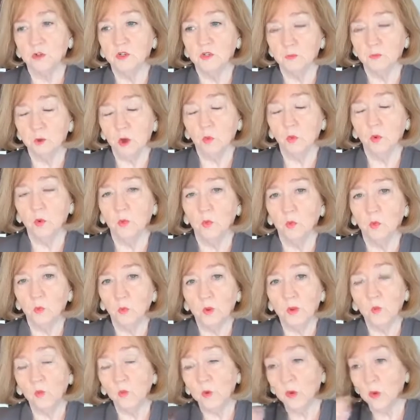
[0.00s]
Tomorrow
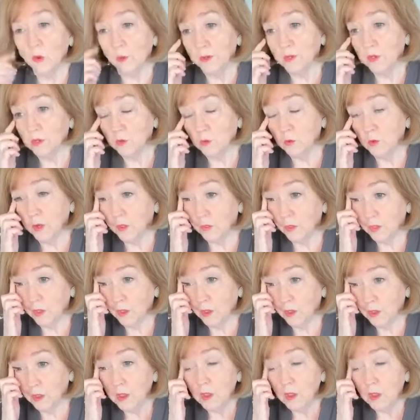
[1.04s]
we will be doing the